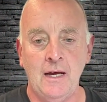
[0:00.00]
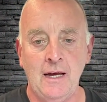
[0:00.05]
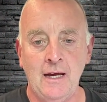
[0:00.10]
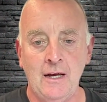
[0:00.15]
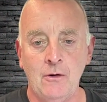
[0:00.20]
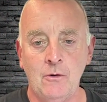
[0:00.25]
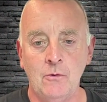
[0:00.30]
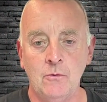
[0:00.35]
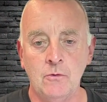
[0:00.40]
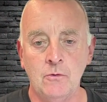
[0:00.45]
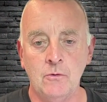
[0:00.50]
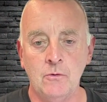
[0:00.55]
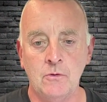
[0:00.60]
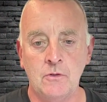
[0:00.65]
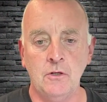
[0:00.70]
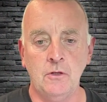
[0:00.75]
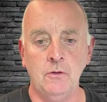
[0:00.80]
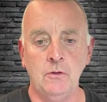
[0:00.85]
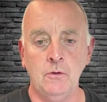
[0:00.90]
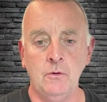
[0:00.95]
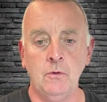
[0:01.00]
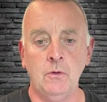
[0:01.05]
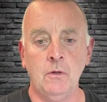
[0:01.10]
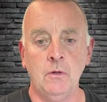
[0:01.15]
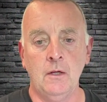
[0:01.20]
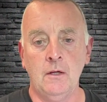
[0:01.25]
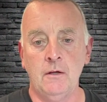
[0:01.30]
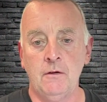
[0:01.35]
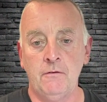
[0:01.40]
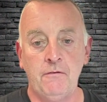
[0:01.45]
out to
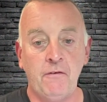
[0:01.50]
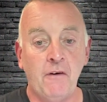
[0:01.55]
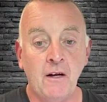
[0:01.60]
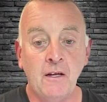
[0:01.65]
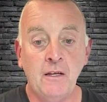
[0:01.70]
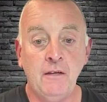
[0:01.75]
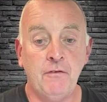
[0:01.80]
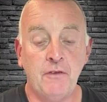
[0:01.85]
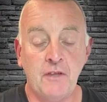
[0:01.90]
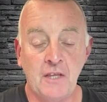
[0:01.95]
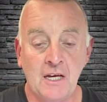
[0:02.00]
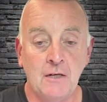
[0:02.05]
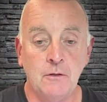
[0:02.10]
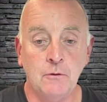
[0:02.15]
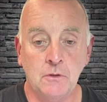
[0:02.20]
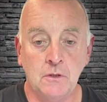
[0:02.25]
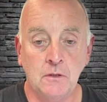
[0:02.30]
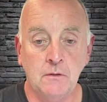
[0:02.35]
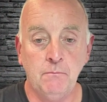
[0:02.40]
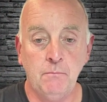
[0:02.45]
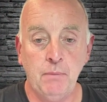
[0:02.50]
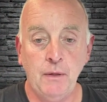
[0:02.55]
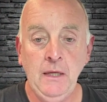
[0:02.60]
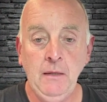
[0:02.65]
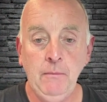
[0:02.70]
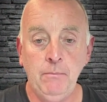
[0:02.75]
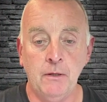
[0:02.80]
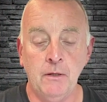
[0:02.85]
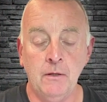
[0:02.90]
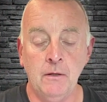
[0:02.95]
5,000
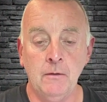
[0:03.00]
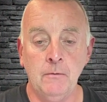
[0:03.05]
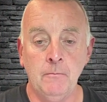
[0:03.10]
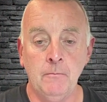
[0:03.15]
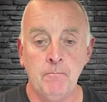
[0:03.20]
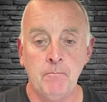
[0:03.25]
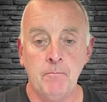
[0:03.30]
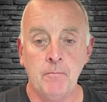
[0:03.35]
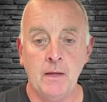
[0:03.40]
people,